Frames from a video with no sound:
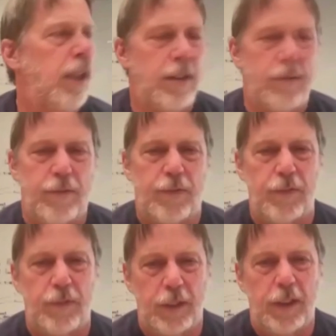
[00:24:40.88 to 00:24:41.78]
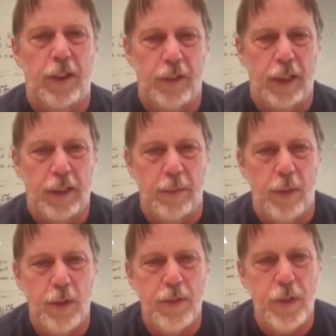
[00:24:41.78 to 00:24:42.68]
on, like the
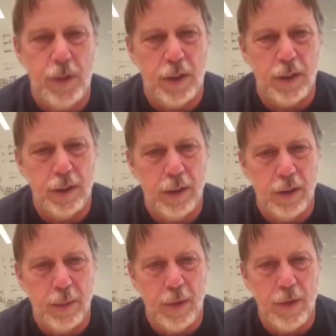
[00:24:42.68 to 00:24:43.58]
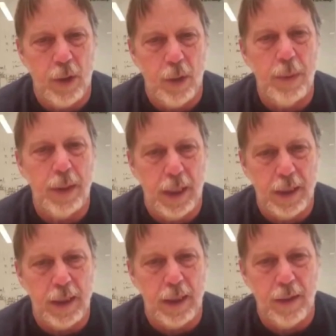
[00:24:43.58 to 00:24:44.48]
most future, the most open
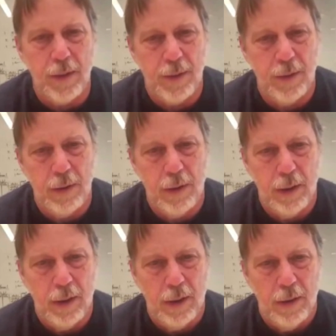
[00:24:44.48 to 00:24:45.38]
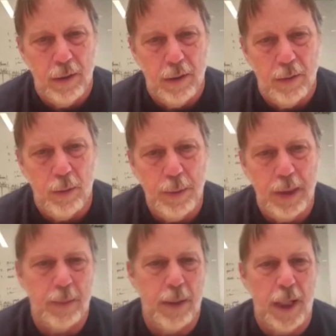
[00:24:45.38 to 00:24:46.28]
ideas will be
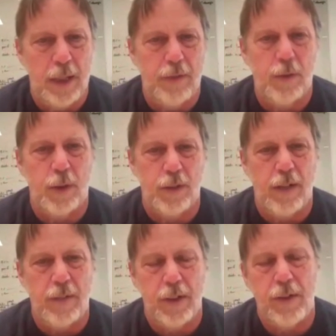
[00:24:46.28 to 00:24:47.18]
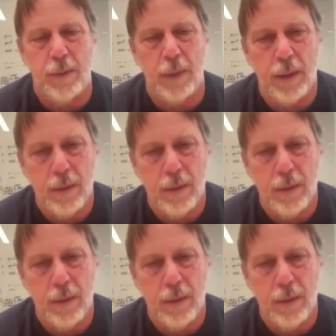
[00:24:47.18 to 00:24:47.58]
in a product 4 or 5 years from